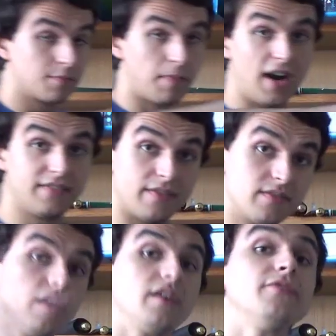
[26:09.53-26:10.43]
by the
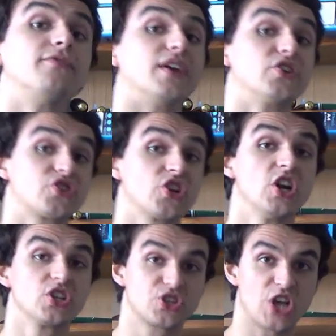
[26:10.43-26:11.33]
knife fish
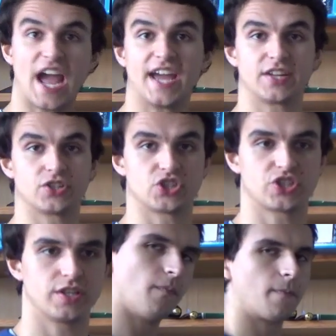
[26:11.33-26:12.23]
changed.
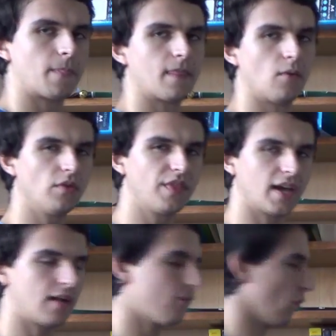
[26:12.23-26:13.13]
And what they aimed for